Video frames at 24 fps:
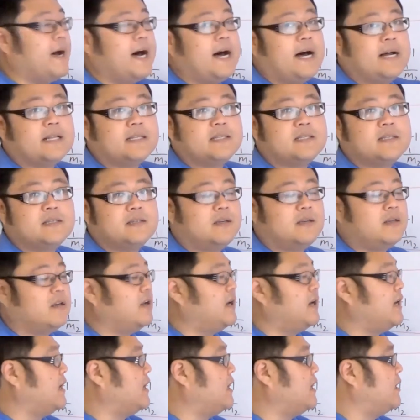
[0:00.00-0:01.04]
parts
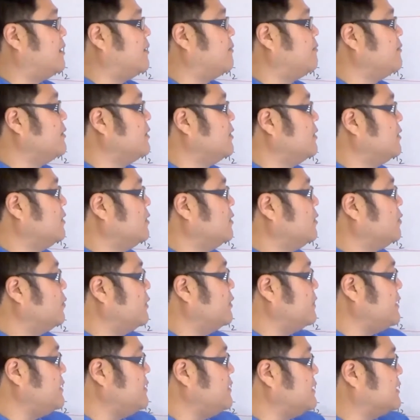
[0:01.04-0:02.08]

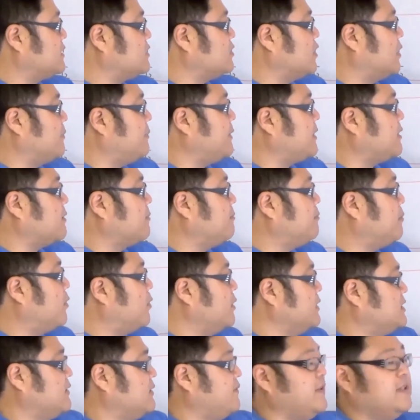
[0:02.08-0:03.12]
within this topic.
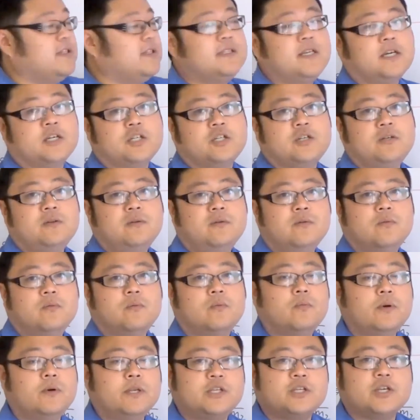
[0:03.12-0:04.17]
Points of intersection,
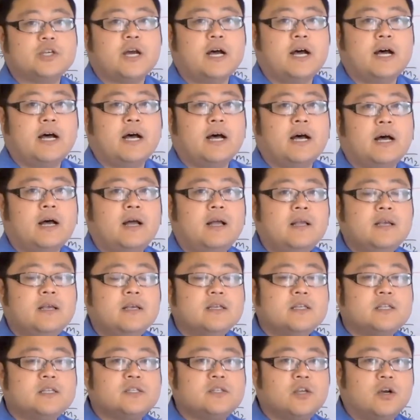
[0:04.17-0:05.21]
which are
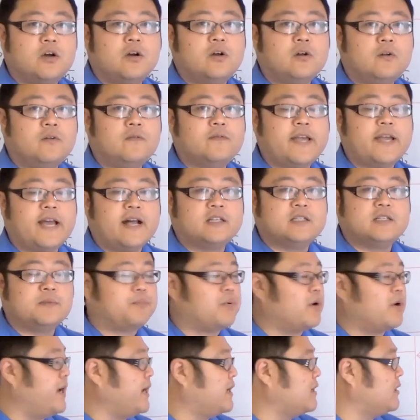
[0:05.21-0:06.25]
solved
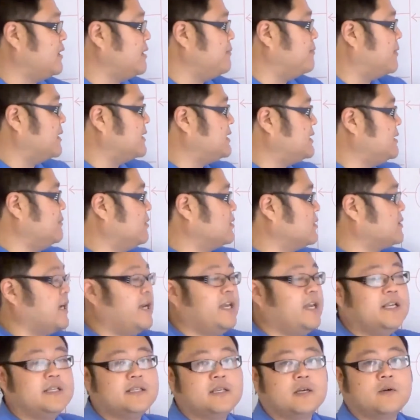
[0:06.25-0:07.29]
algebraically by
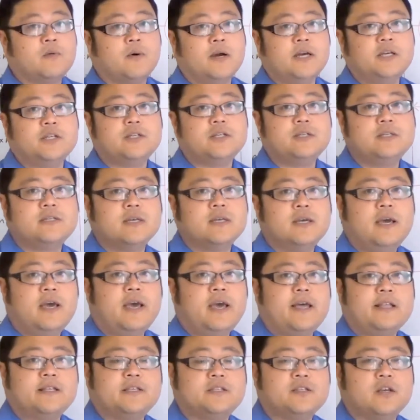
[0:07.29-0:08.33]
simultaneous equations
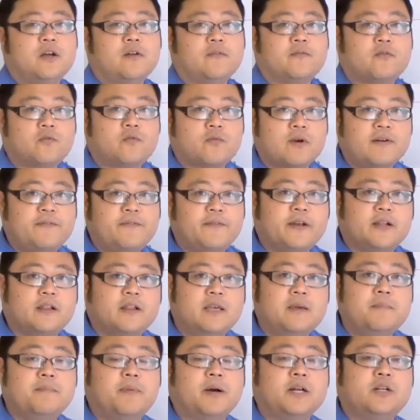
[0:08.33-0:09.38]
and solved
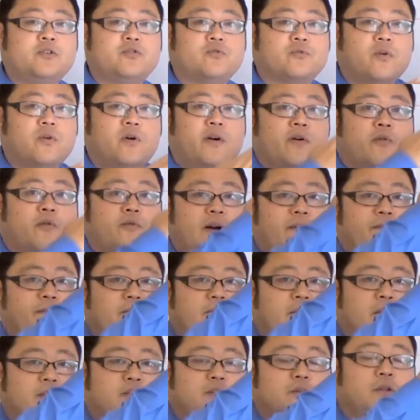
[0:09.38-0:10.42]
graphically by
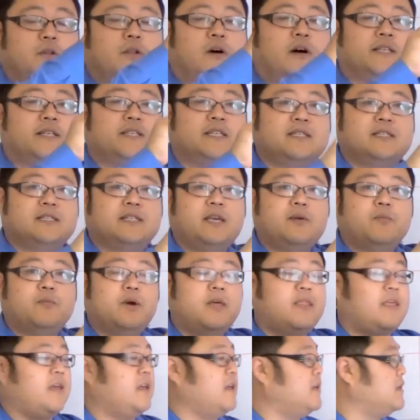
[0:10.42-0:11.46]
graphing the two lines and seeing
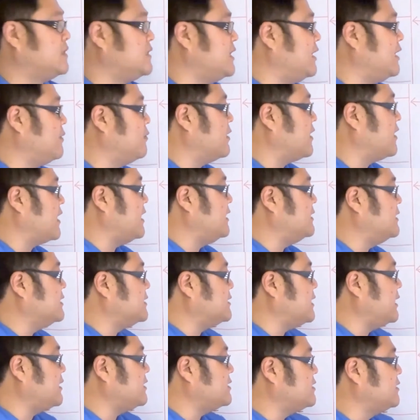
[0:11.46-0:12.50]
where they
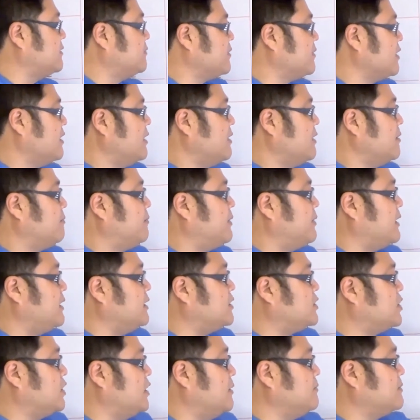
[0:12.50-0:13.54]
intersect. But
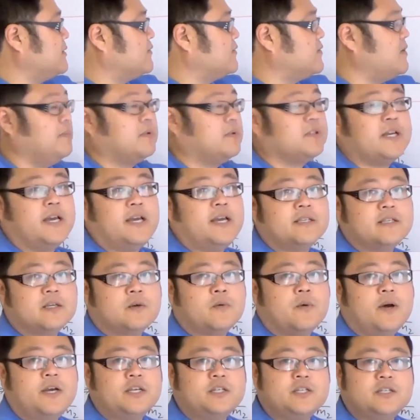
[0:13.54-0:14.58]
in terms of simultaneous
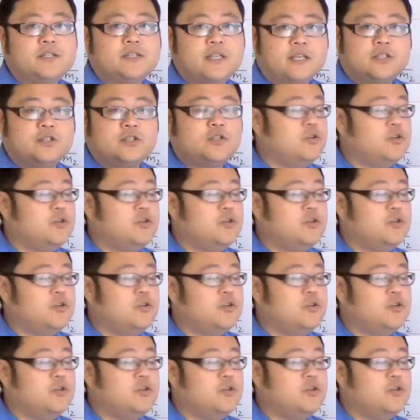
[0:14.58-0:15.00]
equations, there's